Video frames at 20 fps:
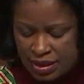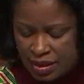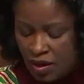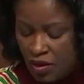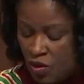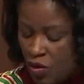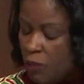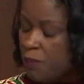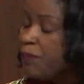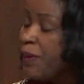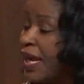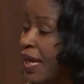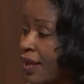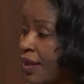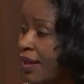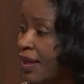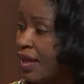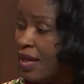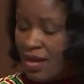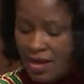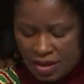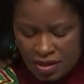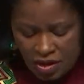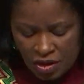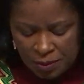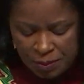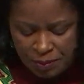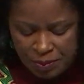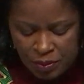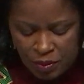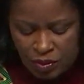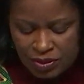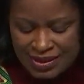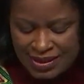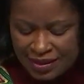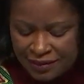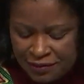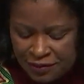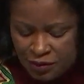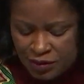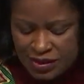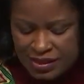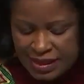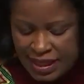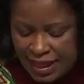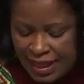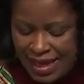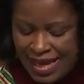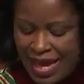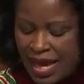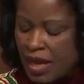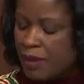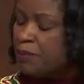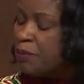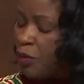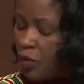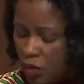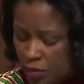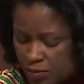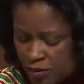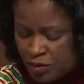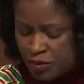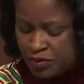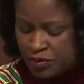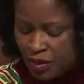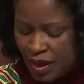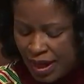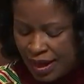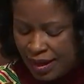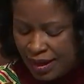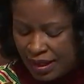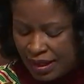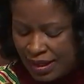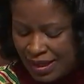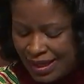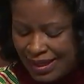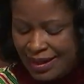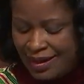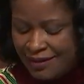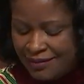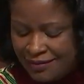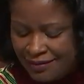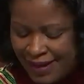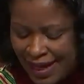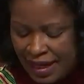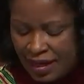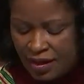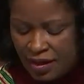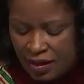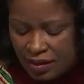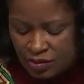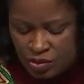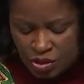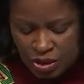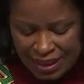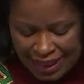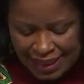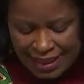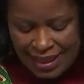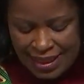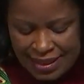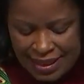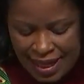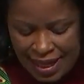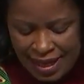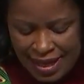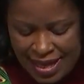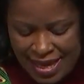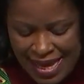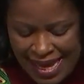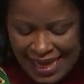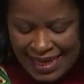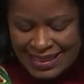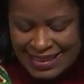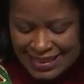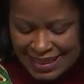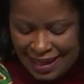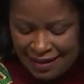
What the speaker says: to restore a true image of the continent or the country,